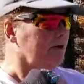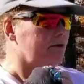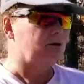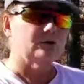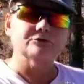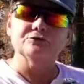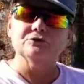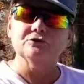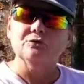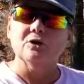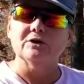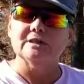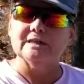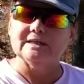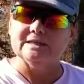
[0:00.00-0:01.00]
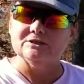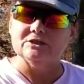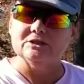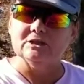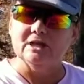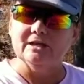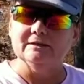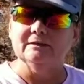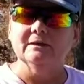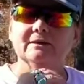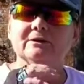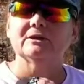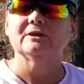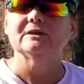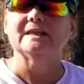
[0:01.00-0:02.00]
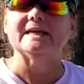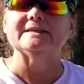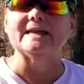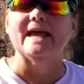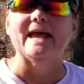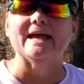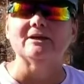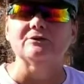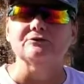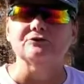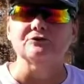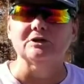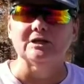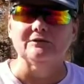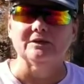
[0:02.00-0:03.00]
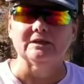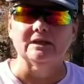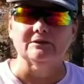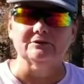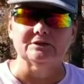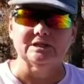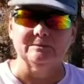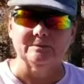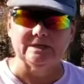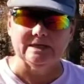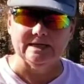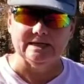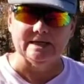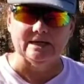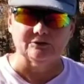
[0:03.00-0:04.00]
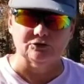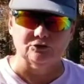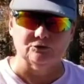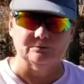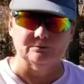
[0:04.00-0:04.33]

Closer you are to the kitchen line, the less angles you're giving the other team to hit at you.